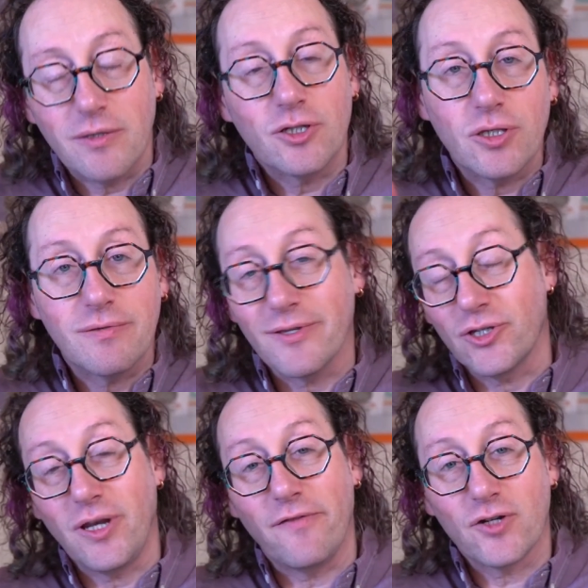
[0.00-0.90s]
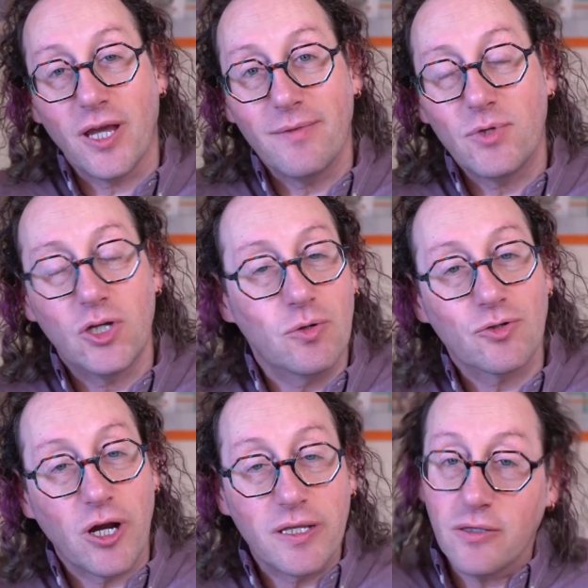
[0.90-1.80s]
There's never time to do it
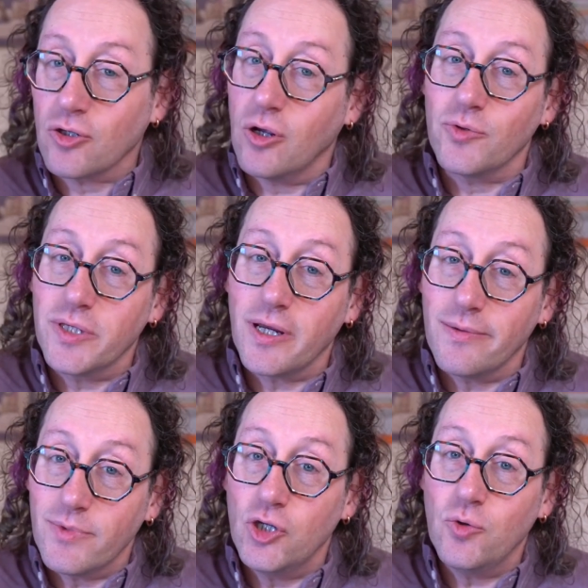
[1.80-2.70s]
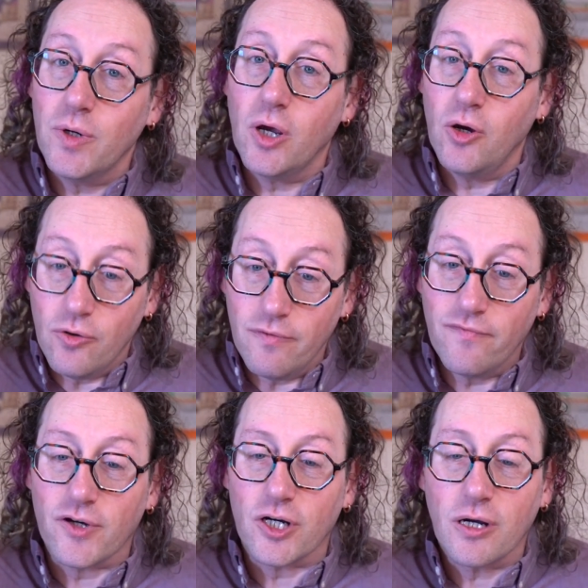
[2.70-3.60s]
right. There's always time to do it
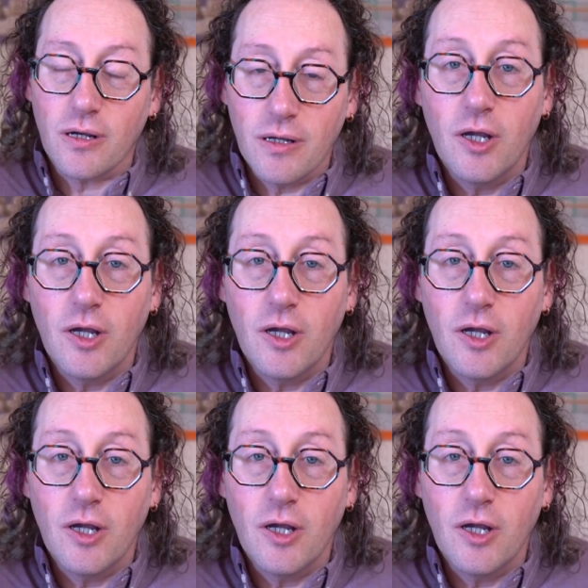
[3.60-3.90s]
over.